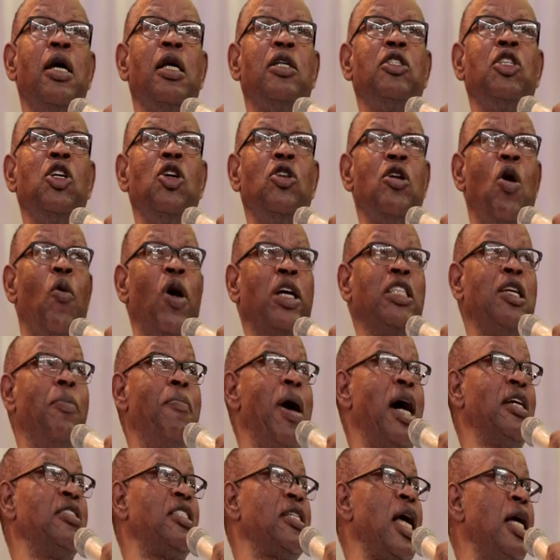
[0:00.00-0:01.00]
Do you know what the
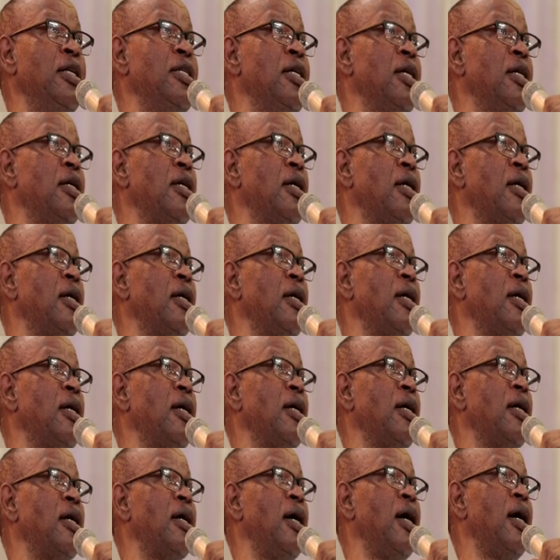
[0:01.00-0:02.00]
man said?
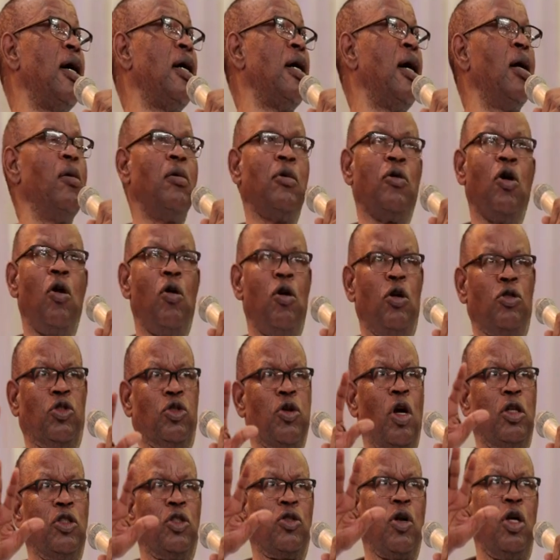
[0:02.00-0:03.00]
Oh,
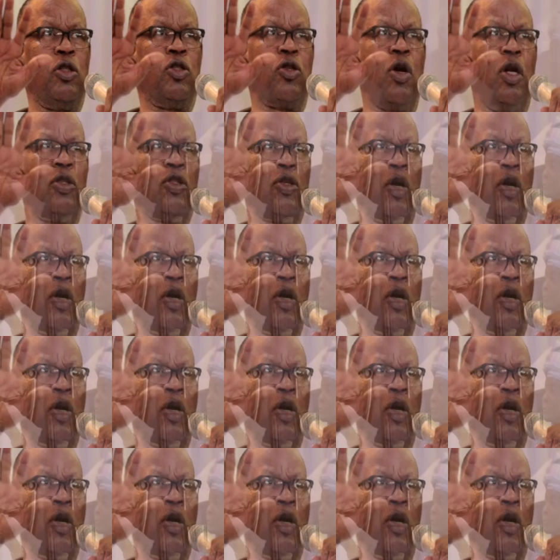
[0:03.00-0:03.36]
sorry, sorry, sorry,